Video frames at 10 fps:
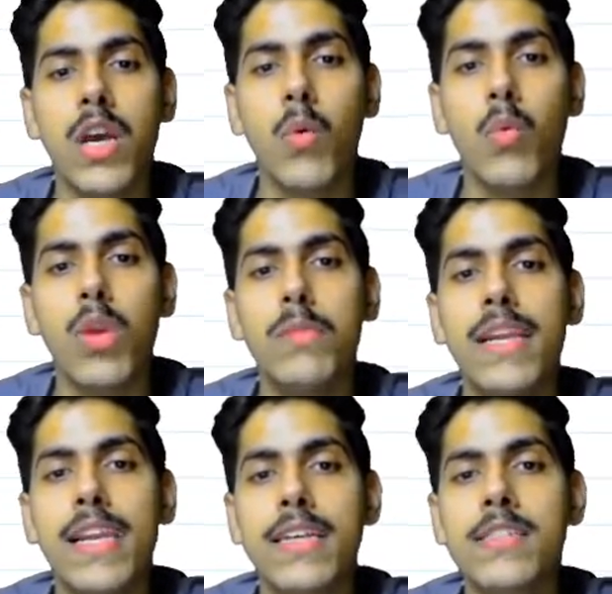will be
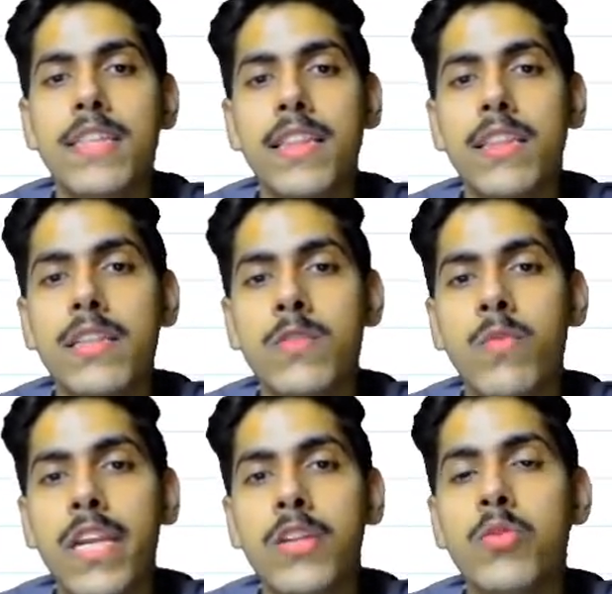less than this
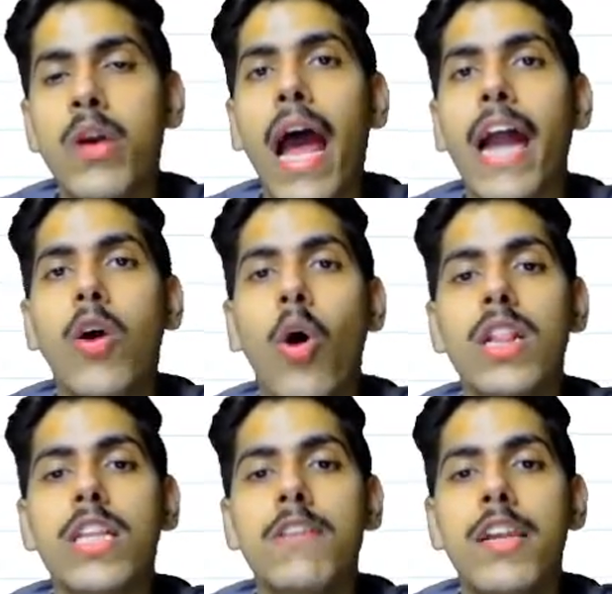value, and all
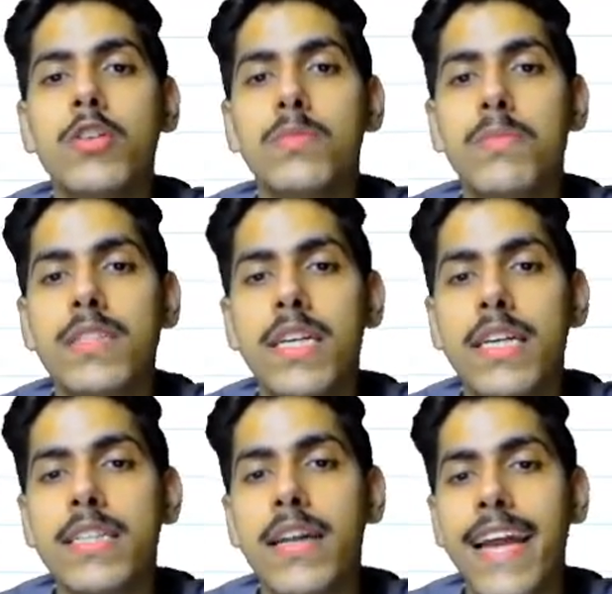the values present in
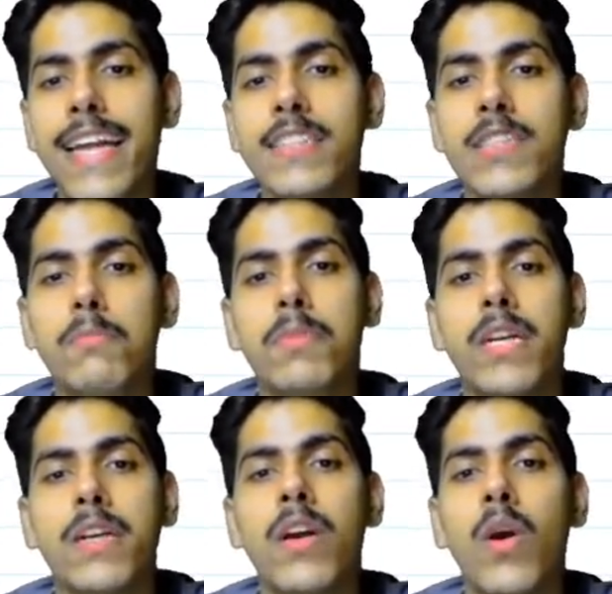the right
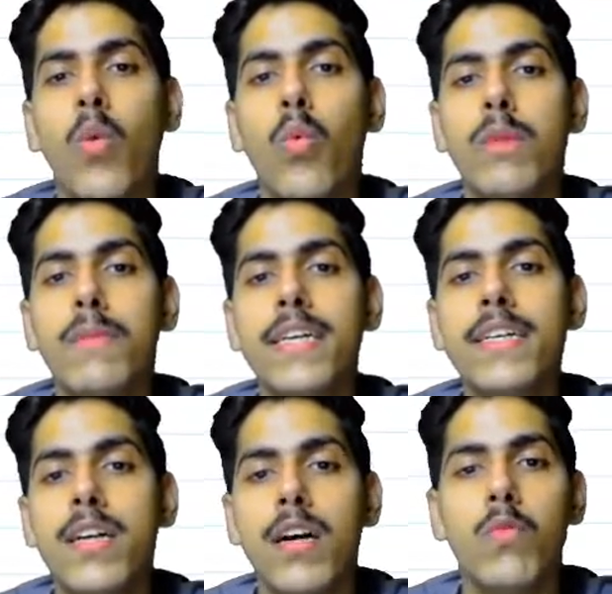subtree will
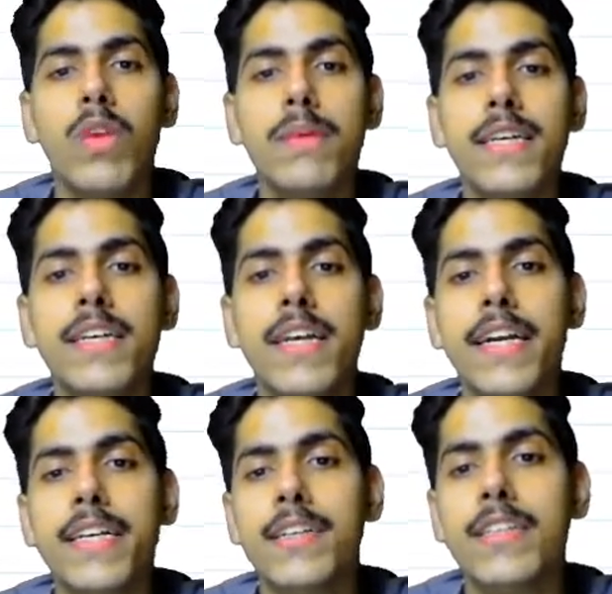be
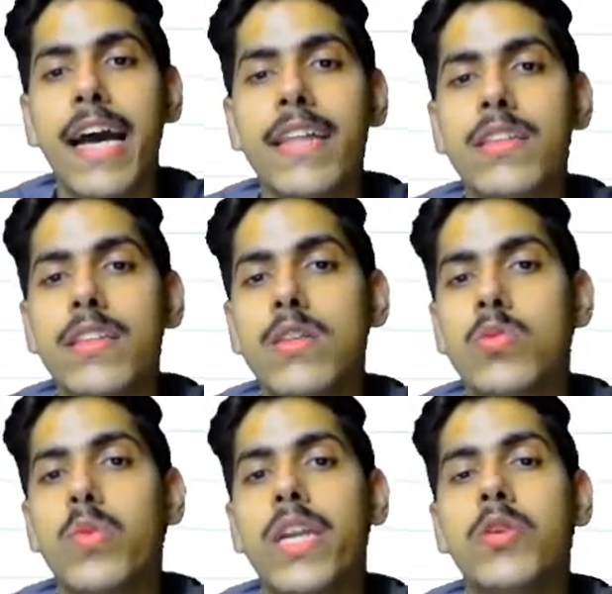greater than this
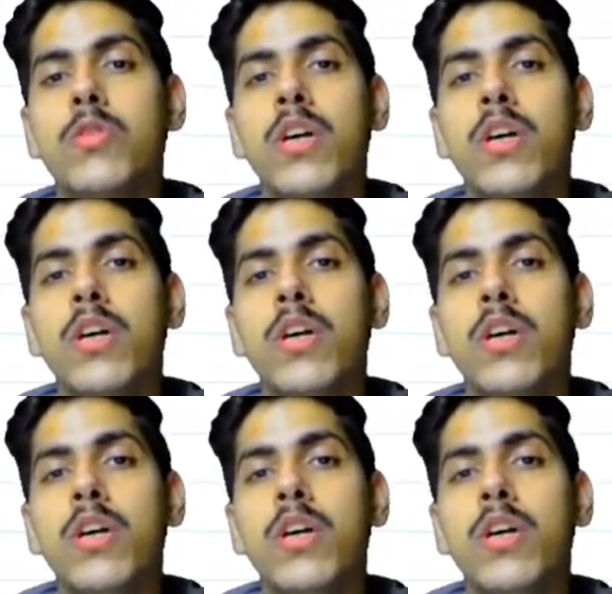value.